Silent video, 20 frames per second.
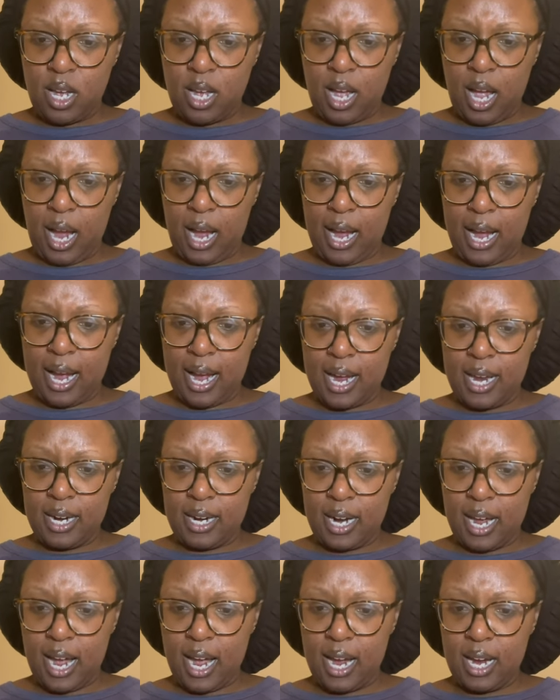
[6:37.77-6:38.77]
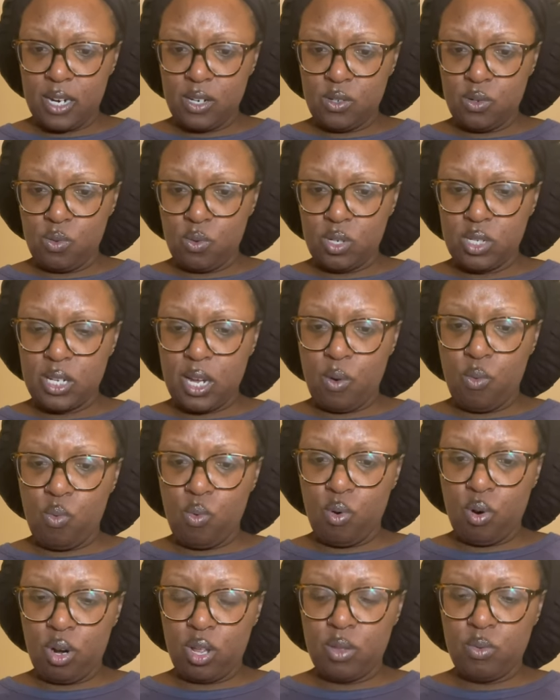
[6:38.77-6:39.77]
I got in high school, because I
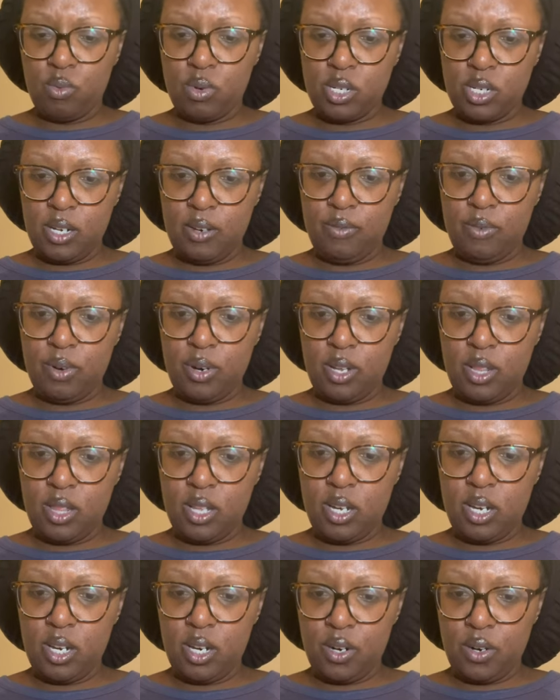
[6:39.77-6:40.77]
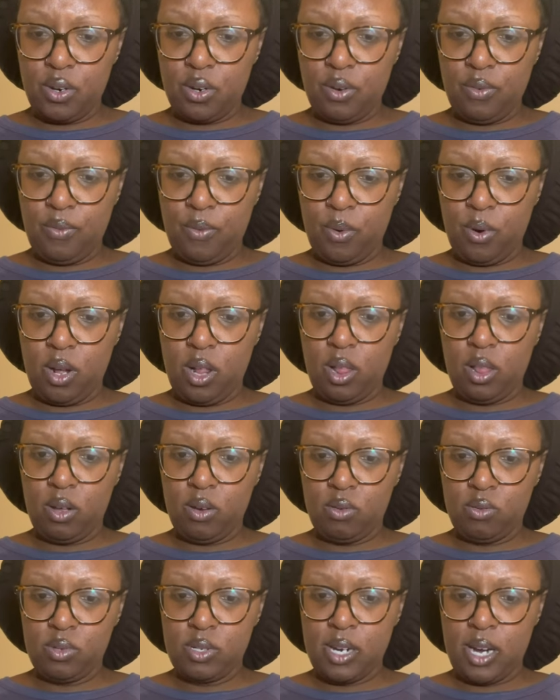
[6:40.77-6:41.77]
wore the receiver in the ear for a
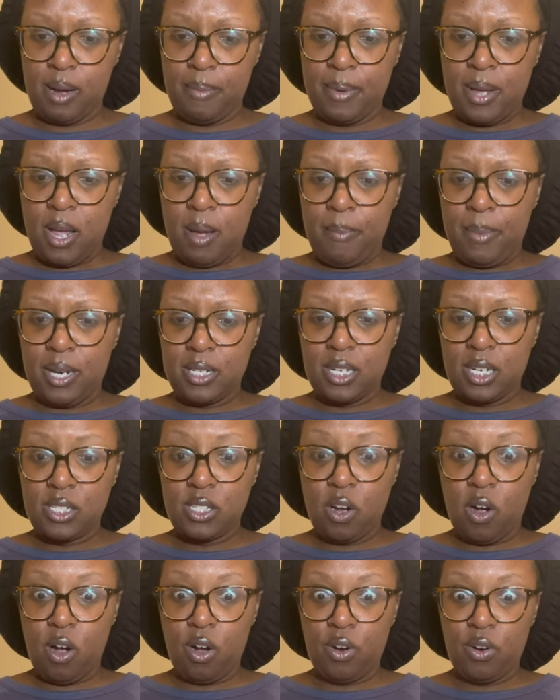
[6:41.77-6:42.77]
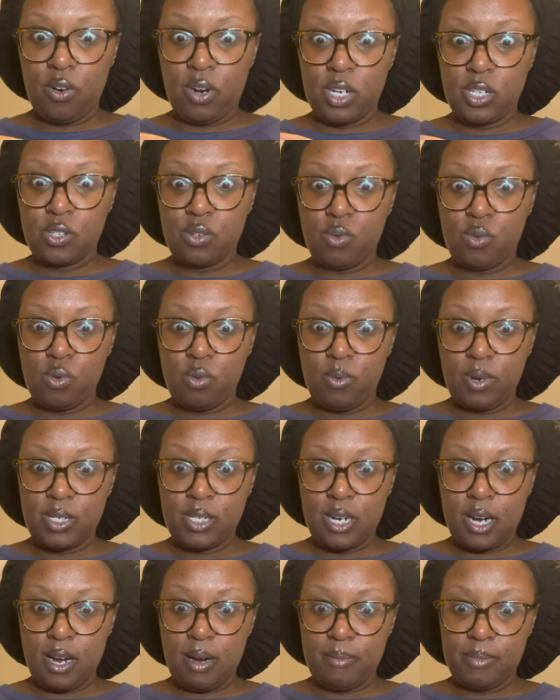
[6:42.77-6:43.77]
long time, because I saw a girl at school one
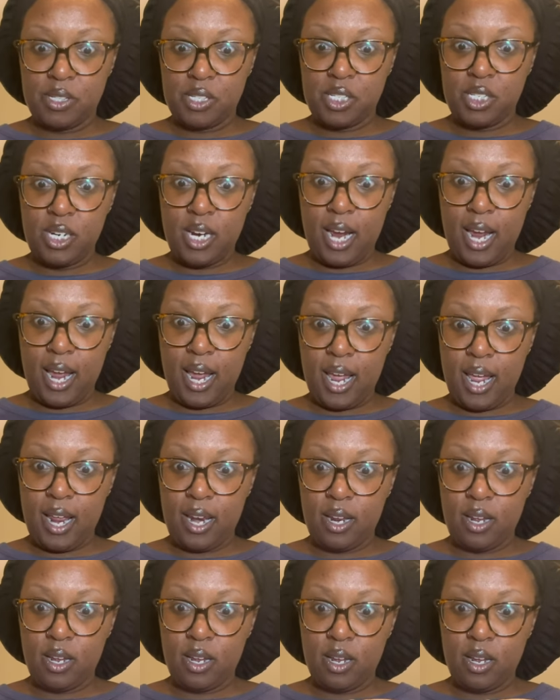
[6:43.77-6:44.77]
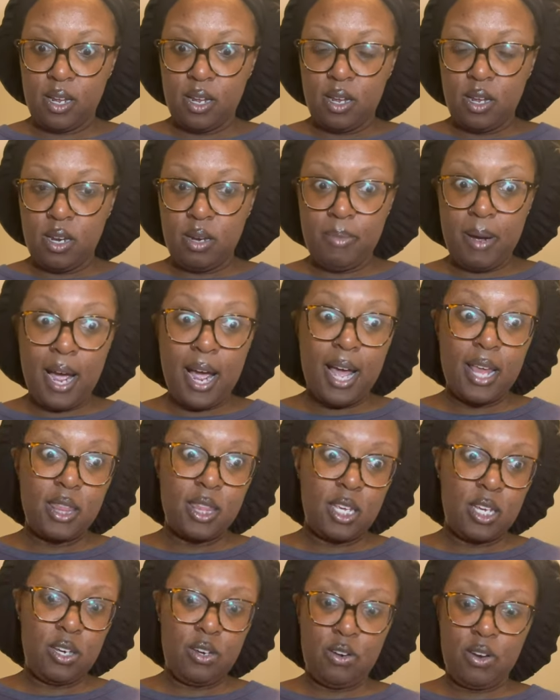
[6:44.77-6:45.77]
time, she had behind
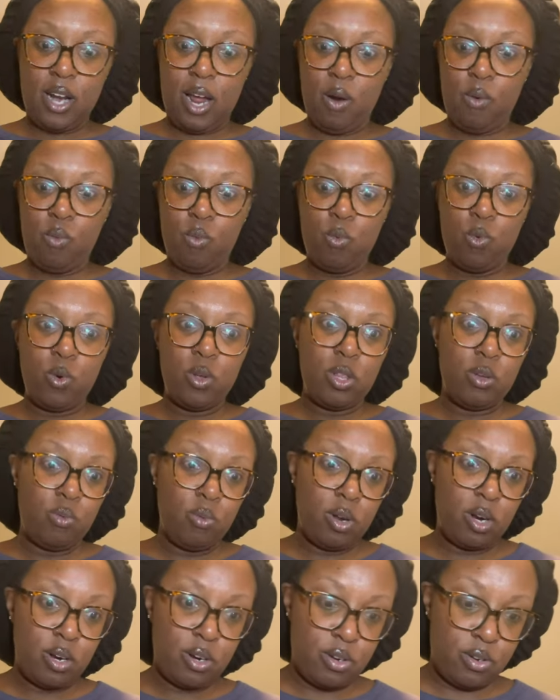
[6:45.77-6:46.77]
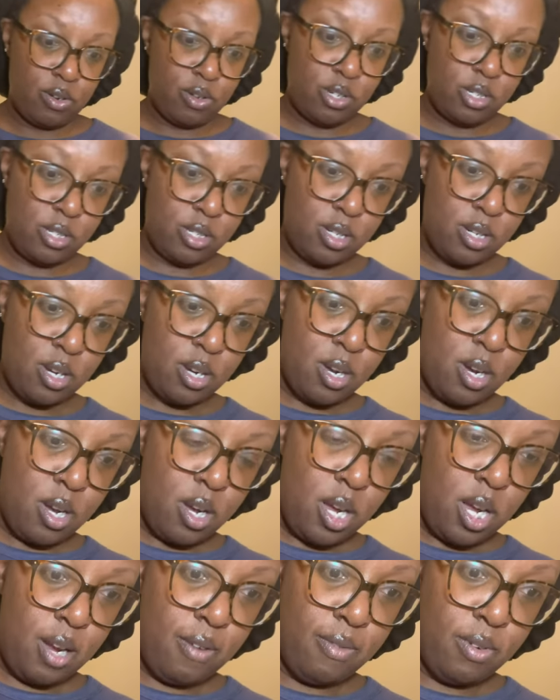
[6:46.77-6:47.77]
the ear, and I really wanted hers,
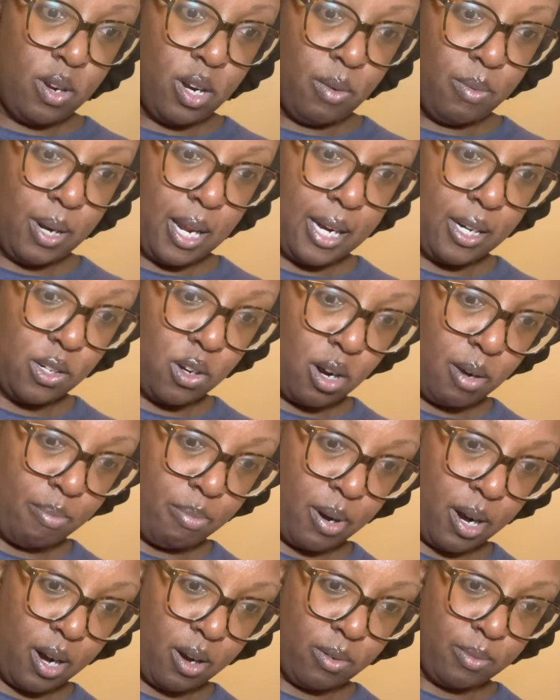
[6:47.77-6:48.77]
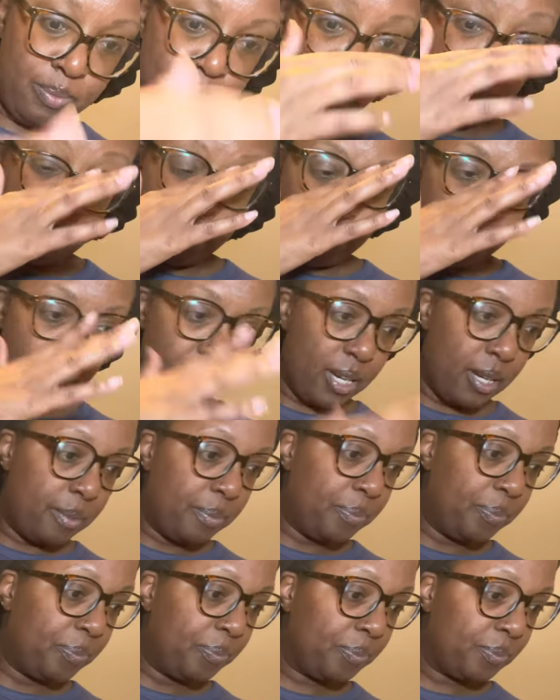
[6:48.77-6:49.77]
even though they were like dark brown,
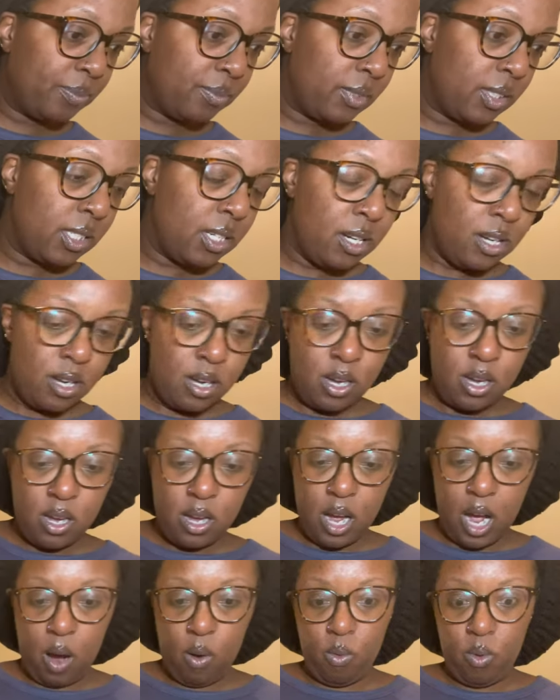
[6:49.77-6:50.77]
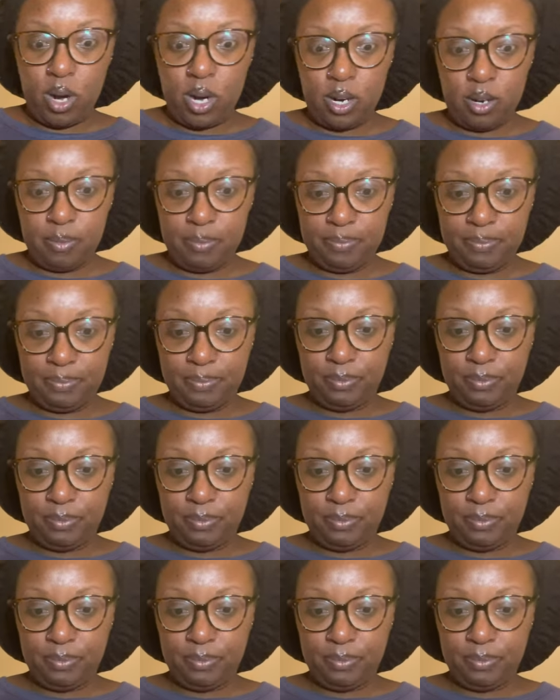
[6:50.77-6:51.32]
but I wanted them.